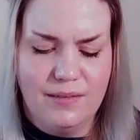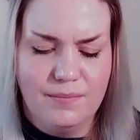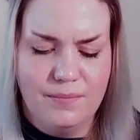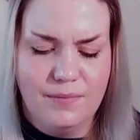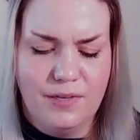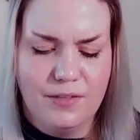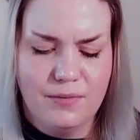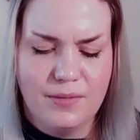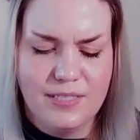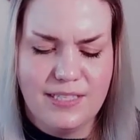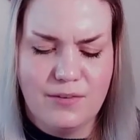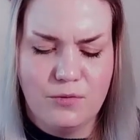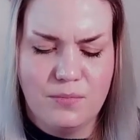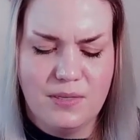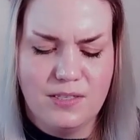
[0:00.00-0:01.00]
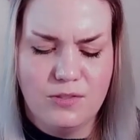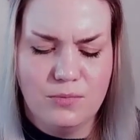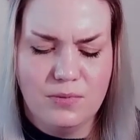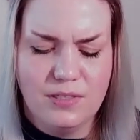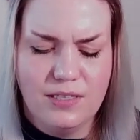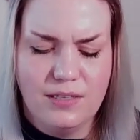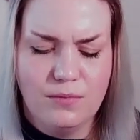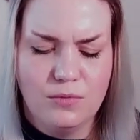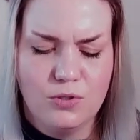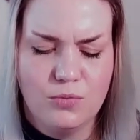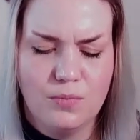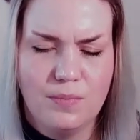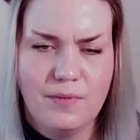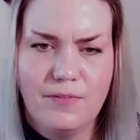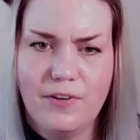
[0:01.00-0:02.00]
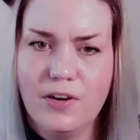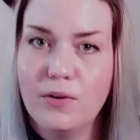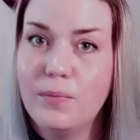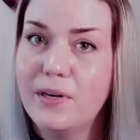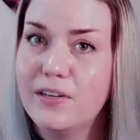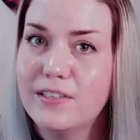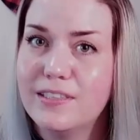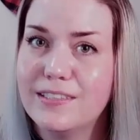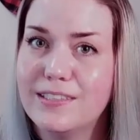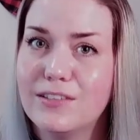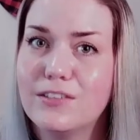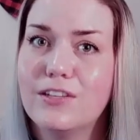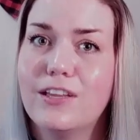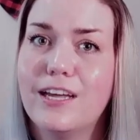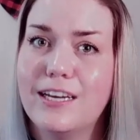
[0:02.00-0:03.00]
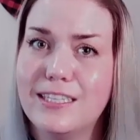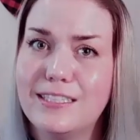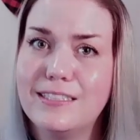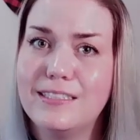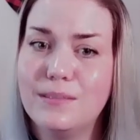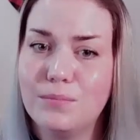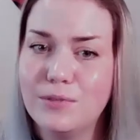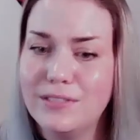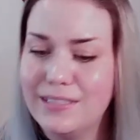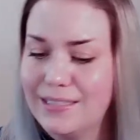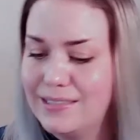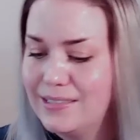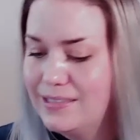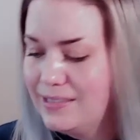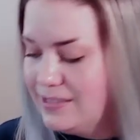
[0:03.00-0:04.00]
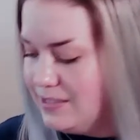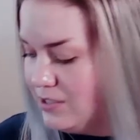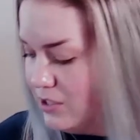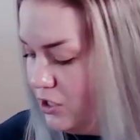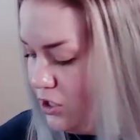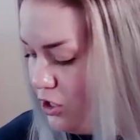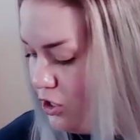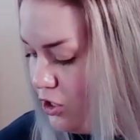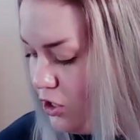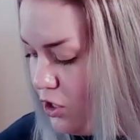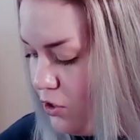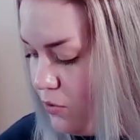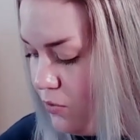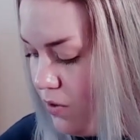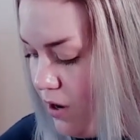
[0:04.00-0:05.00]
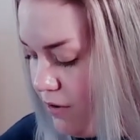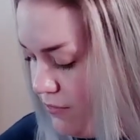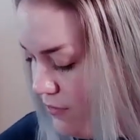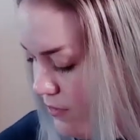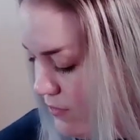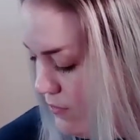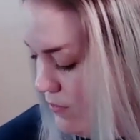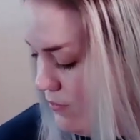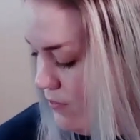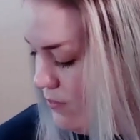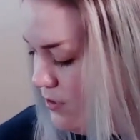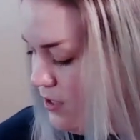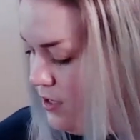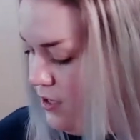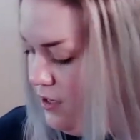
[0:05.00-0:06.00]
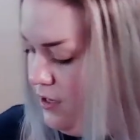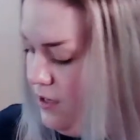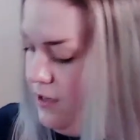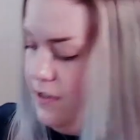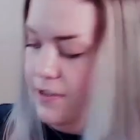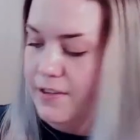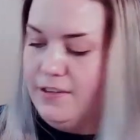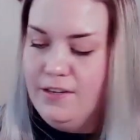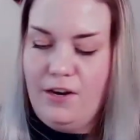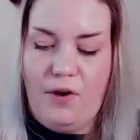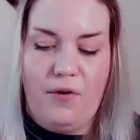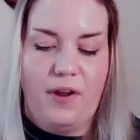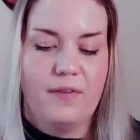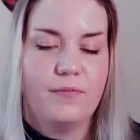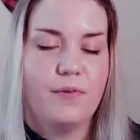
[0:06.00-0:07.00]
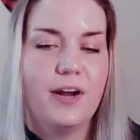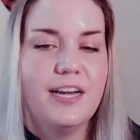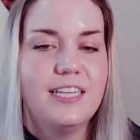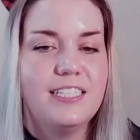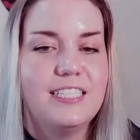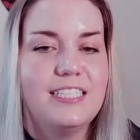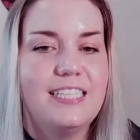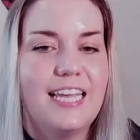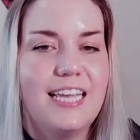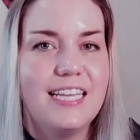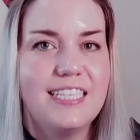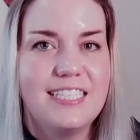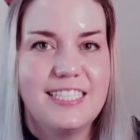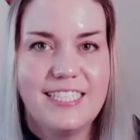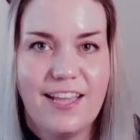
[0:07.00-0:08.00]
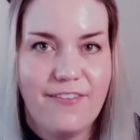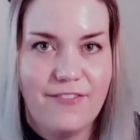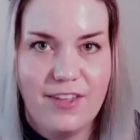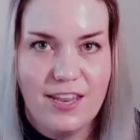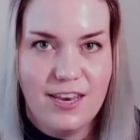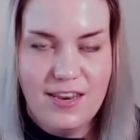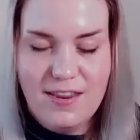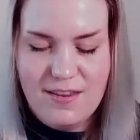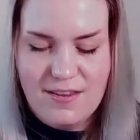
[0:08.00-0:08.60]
Otherwise that would be a duplicate, which would be very weird because there's a lot of Disney princesses to go off of. Alright, right into day 7.